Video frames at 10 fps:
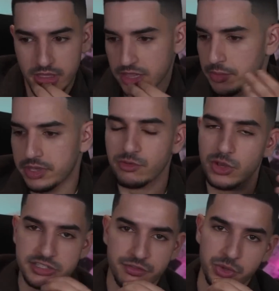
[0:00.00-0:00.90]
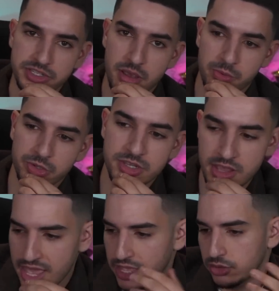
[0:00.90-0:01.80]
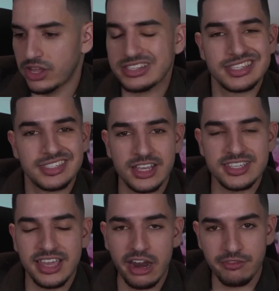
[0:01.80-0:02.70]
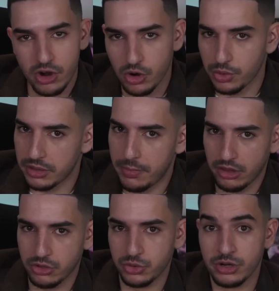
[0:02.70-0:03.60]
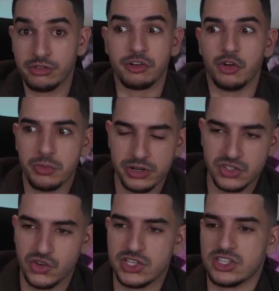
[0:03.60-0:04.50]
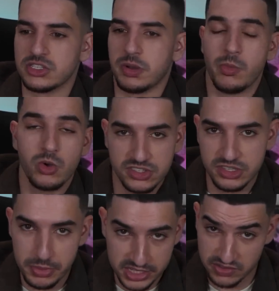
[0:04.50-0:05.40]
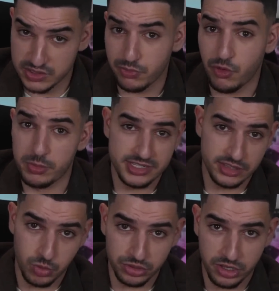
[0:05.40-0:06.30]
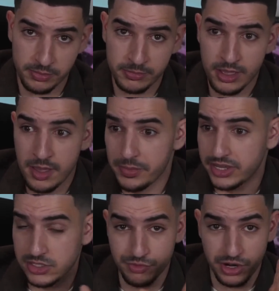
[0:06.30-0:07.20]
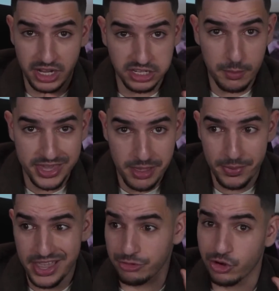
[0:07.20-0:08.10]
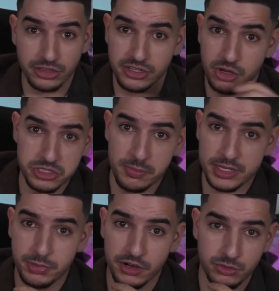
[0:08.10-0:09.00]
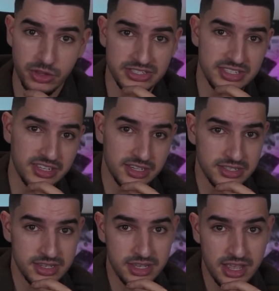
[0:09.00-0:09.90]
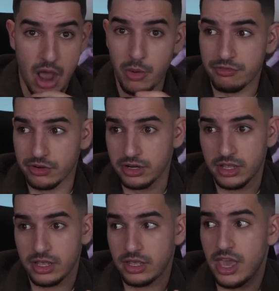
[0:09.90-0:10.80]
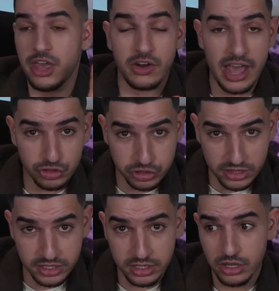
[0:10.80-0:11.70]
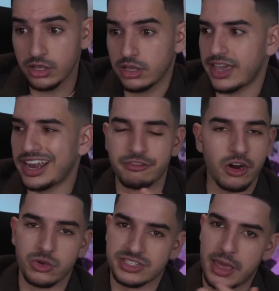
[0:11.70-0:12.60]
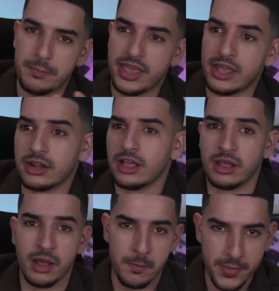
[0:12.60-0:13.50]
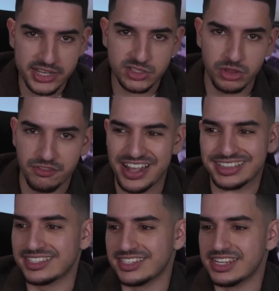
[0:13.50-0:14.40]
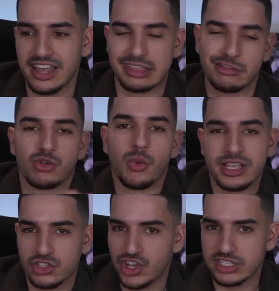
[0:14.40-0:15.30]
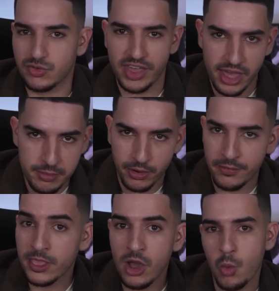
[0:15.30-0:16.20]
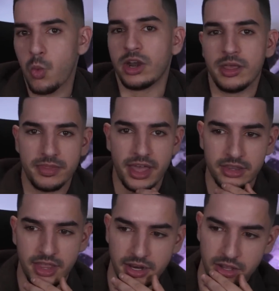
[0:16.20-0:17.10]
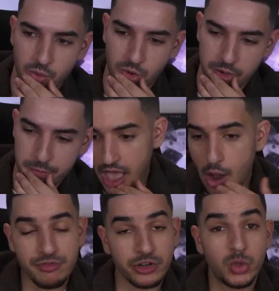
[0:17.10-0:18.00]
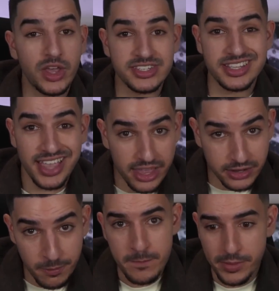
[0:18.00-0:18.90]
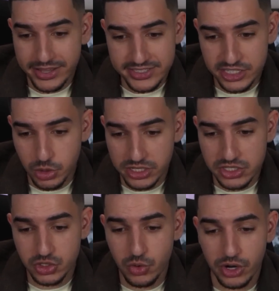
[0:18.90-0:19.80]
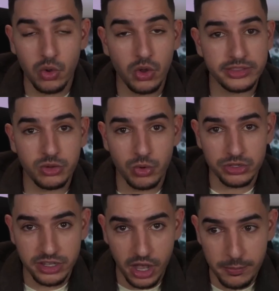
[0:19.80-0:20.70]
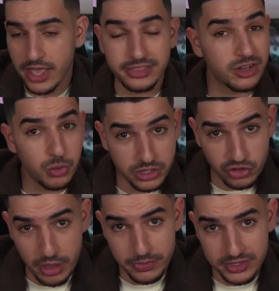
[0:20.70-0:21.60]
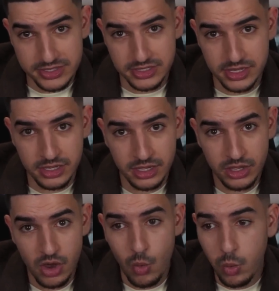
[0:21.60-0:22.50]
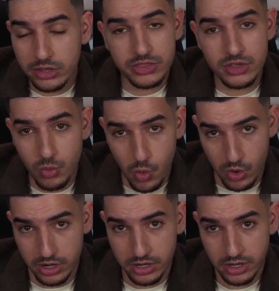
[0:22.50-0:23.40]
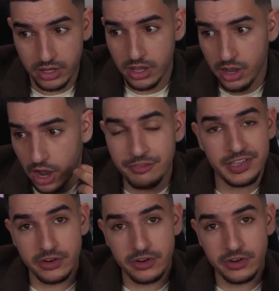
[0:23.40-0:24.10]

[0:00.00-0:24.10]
Let me give you guys a few examples. In 2006, Cannavaro won the Ballon d'Or for numerous reasons, but mostly because of his performances at the World Cup. Because over a club campaign, Ronaldinho was the best player of 2006. However, internationally, Cannavaro's campaign, mixed with the fact that Zidane threw away his chances with a headbutt, won him that award. However, in 2010, Messi, who didn't score a goal at the World Cup and didn't win the Champions League, won the award off